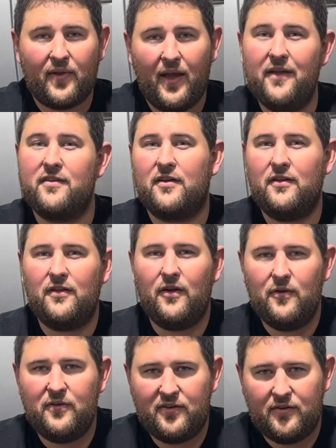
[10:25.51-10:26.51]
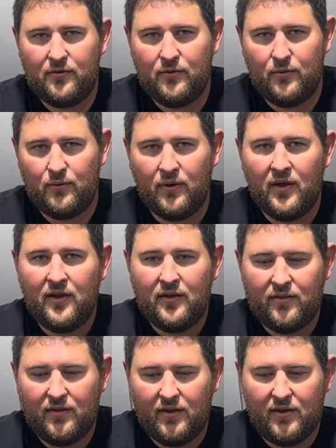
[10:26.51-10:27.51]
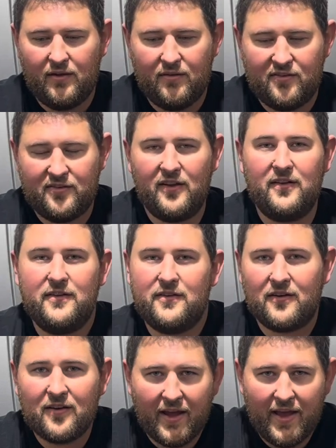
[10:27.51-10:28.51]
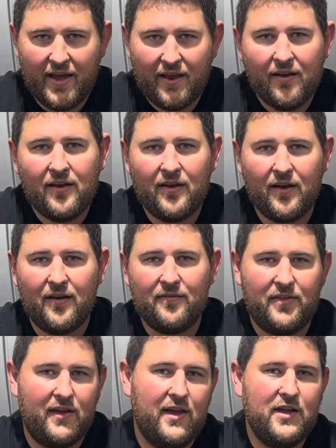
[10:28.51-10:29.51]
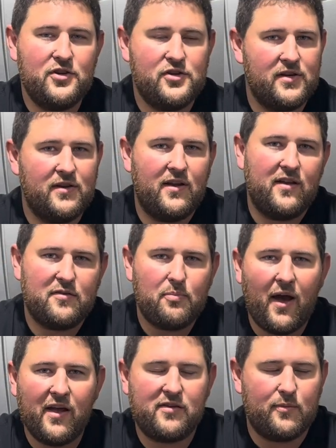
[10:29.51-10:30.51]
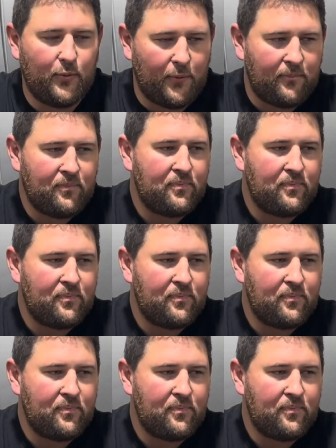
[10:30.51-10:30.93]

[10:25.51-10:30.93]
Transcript: as close to the cylinder head of the engine as possible.